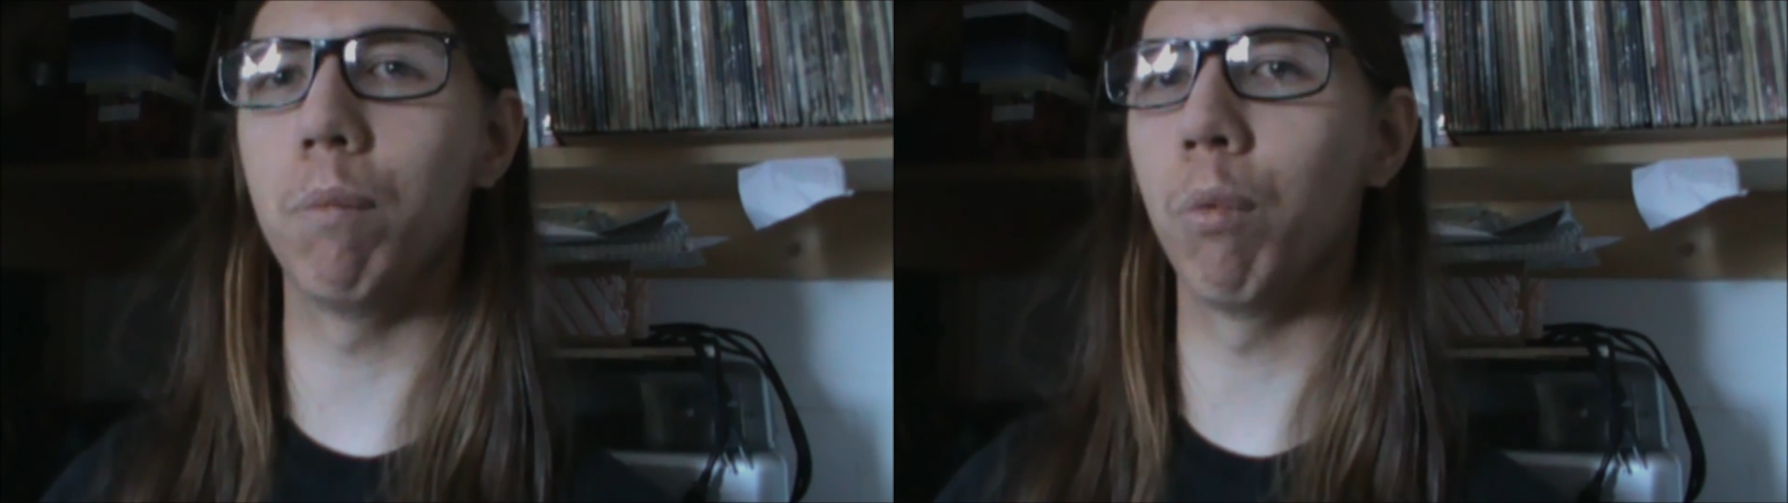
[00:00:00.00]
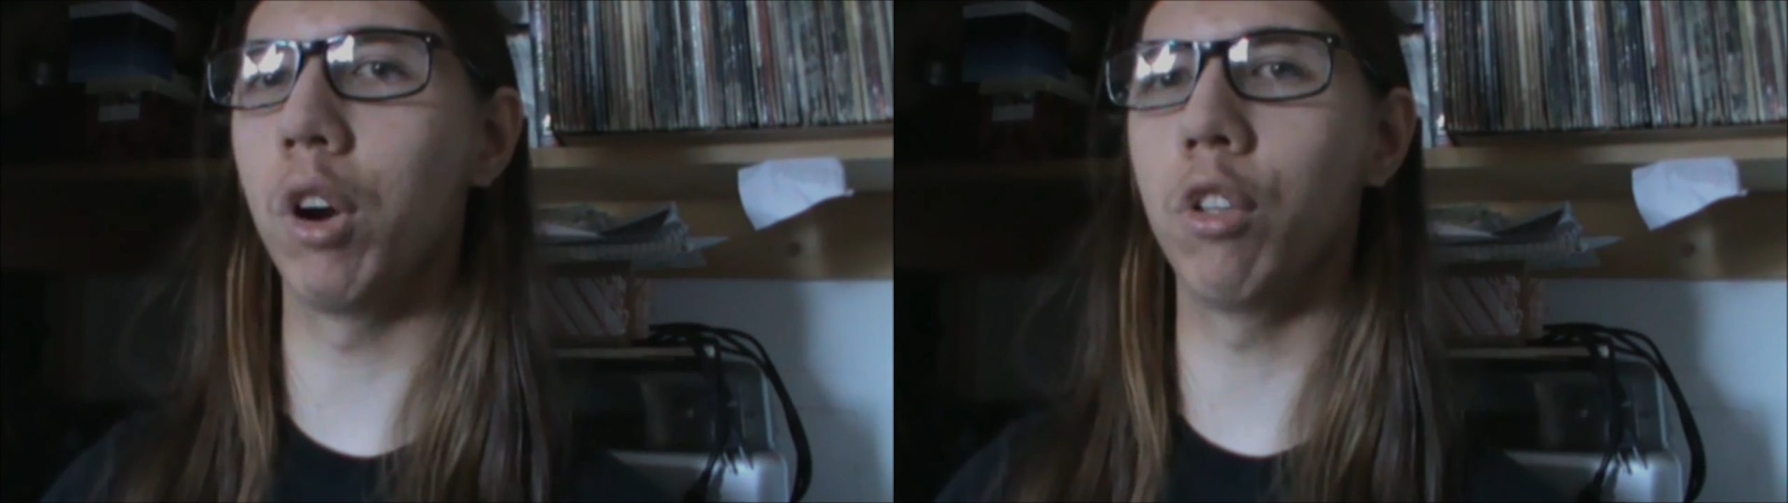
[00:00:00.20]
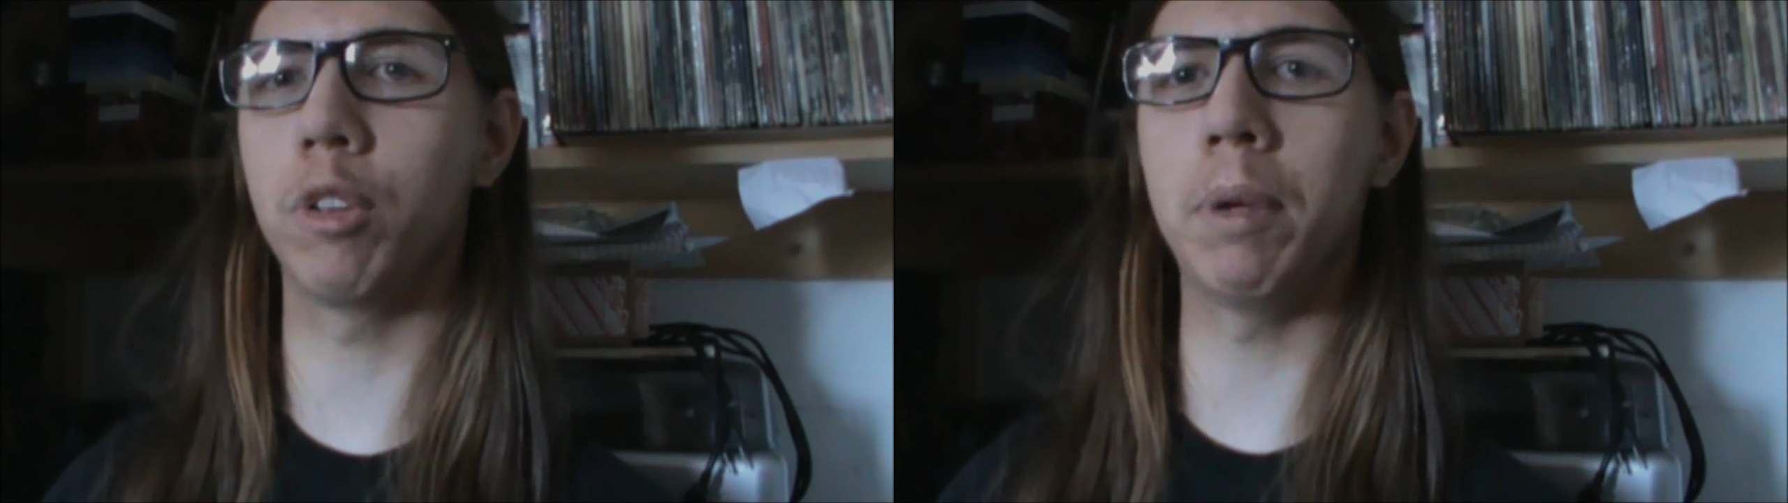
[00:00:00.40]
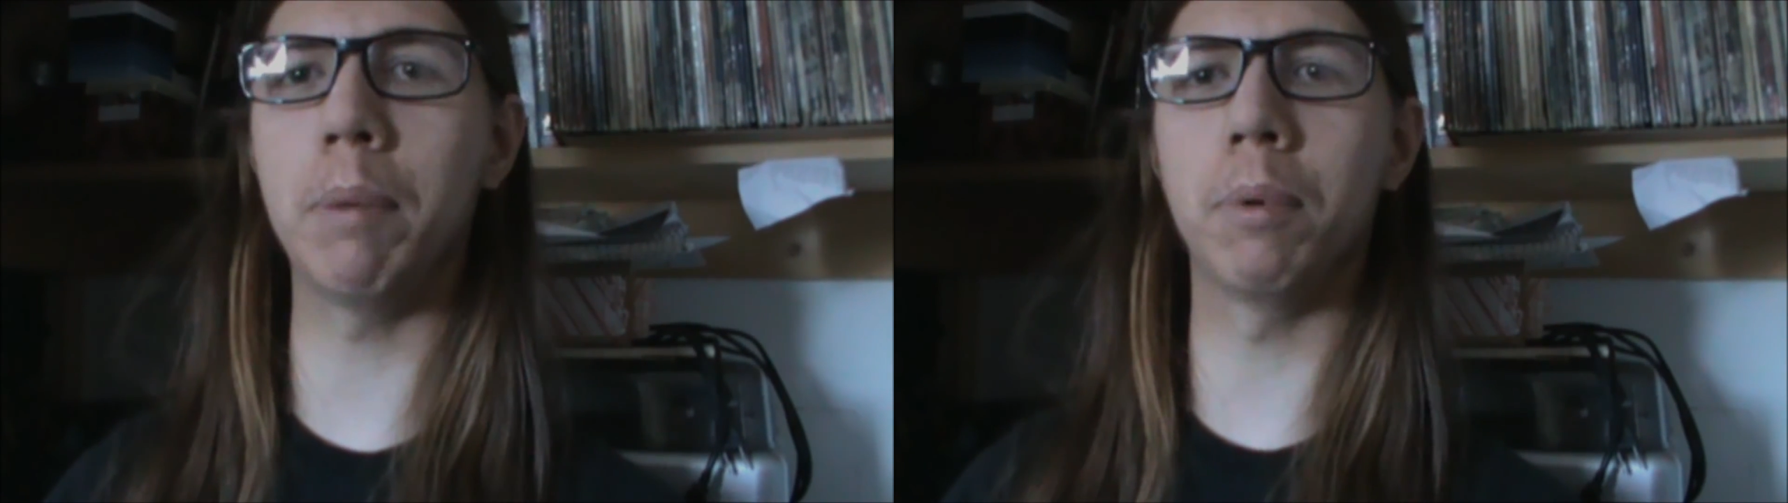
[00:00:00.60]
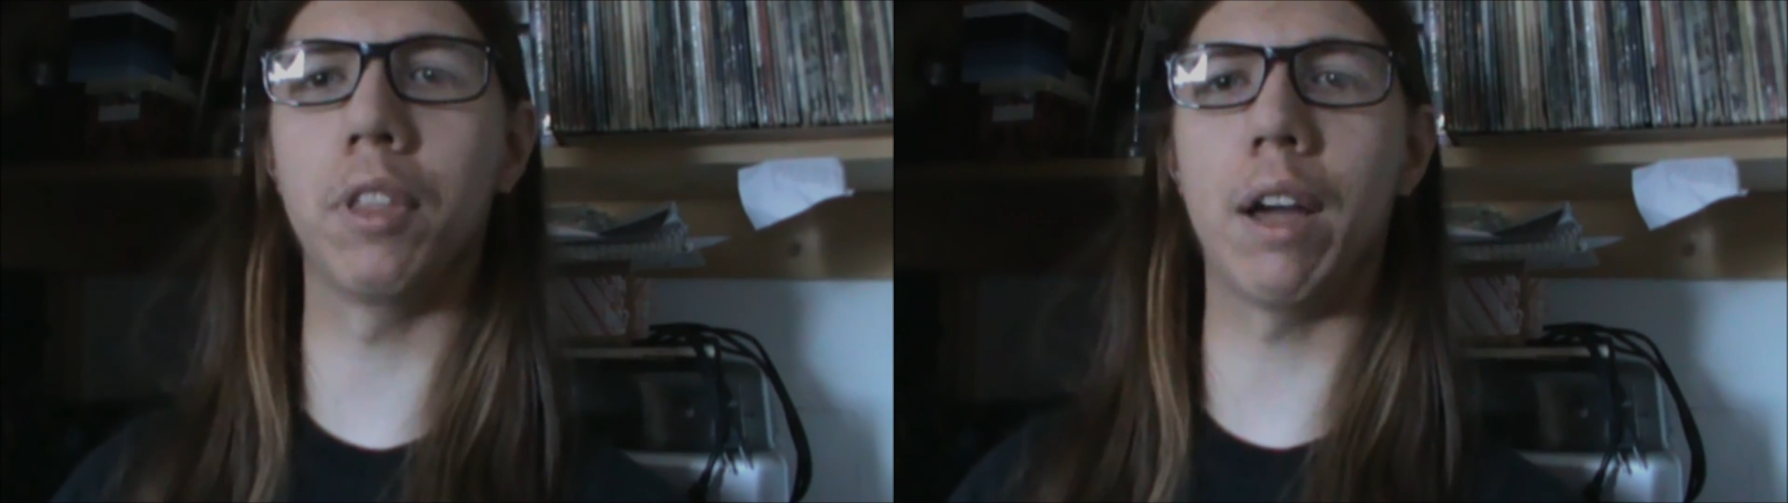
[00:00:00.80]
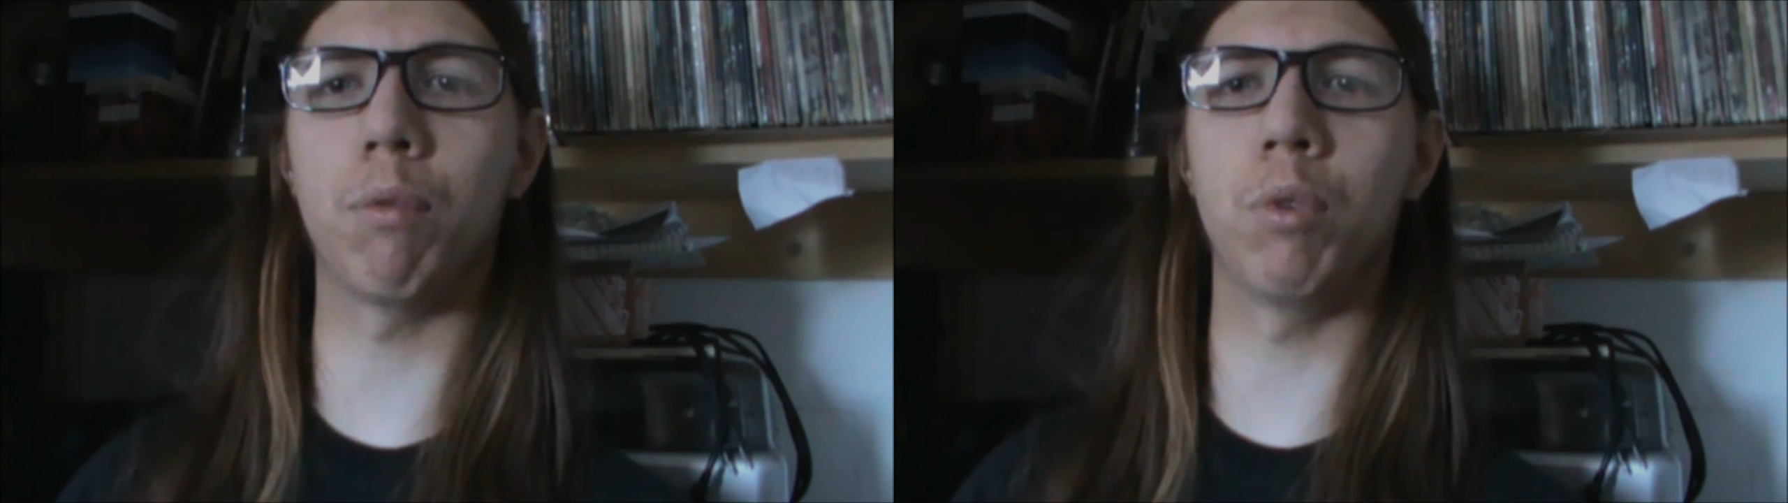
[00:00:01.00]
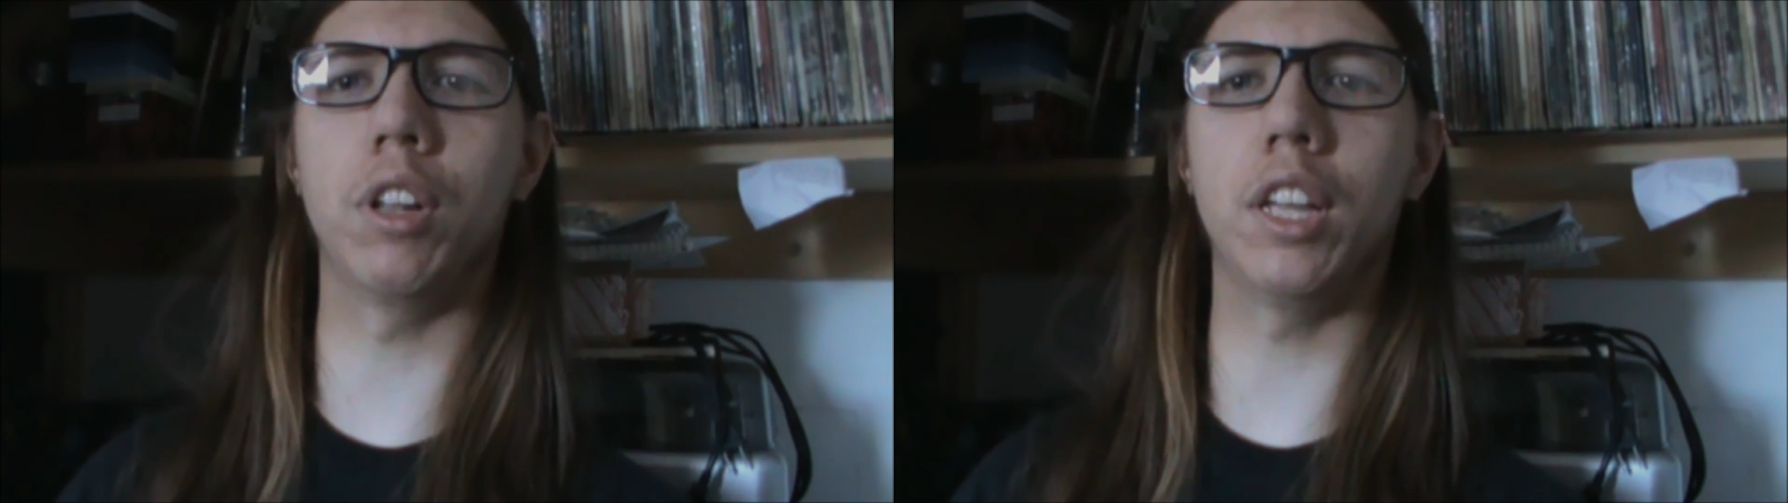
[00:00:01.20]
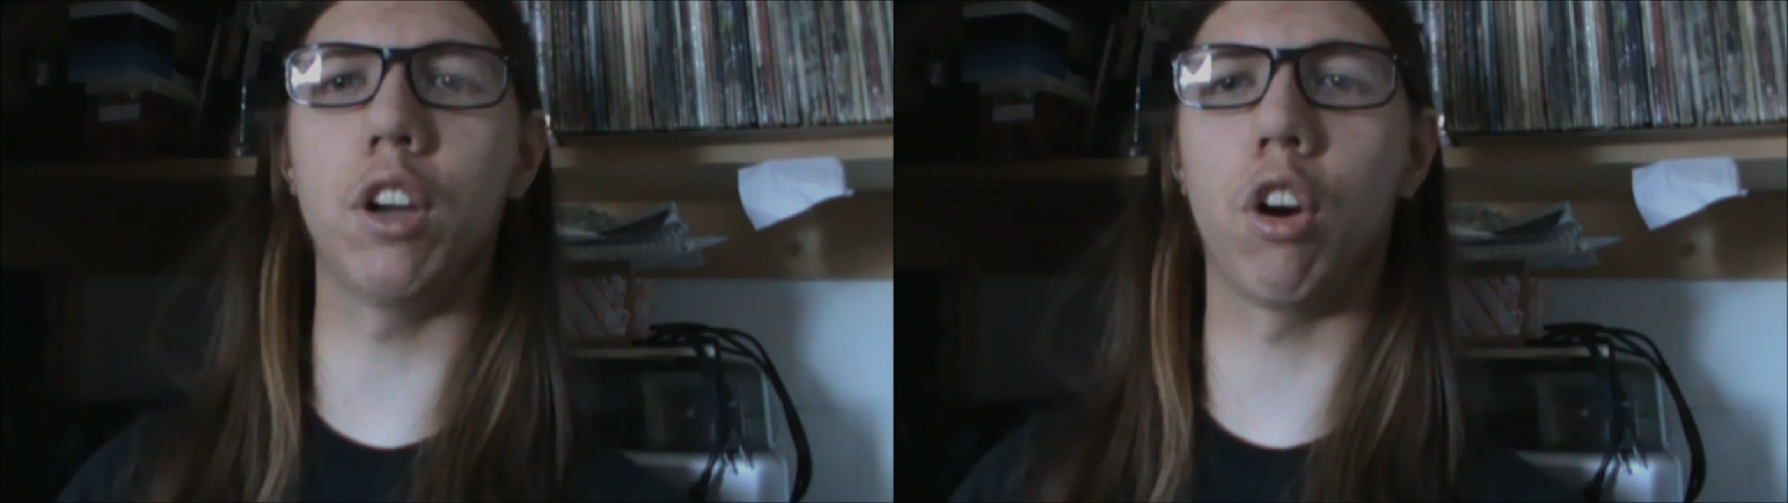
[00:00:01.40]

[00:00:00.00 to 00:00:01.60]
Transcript: of those people that really